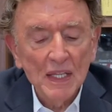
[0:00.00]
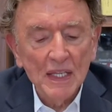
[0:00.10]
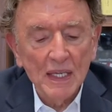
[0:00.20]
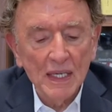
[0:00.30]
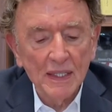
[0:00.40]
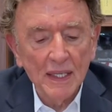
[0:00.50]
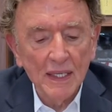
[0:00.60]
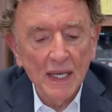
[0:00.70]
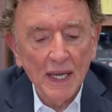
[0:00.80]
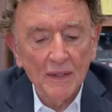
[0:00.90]
And
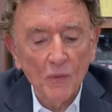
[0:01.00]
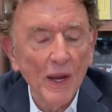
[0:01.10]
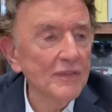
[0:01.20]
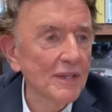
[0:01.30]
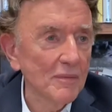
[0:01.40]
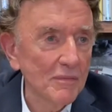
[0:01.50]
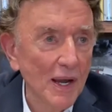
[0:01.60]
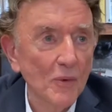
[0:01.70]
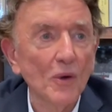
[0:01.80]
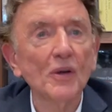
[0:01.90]
he had read some of my
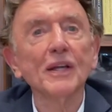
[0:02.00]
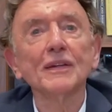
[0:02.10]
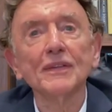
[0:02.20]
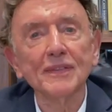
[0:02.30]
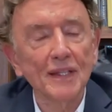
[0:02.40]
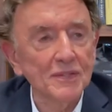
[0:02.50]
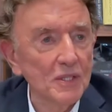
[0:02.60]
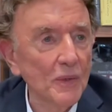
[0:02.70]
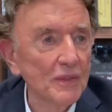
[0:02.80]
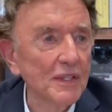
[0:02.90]
work and he said, gee
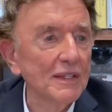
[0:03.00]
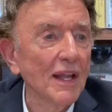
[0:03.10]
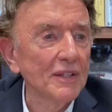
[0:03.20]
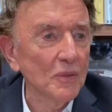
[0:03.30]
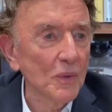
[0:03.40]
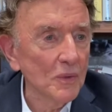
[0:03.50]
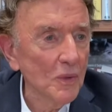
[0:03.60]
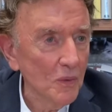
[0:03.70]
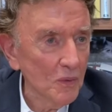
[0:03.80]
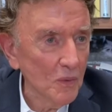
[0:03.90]
whiz, he'd like to
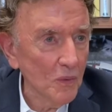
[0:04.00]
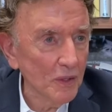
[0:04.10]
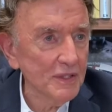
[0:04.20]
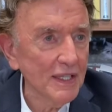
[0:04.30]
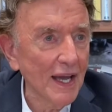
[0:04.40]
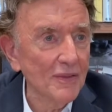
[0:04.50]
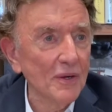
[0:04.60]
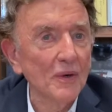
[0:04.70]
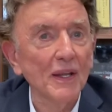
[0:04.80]
work together.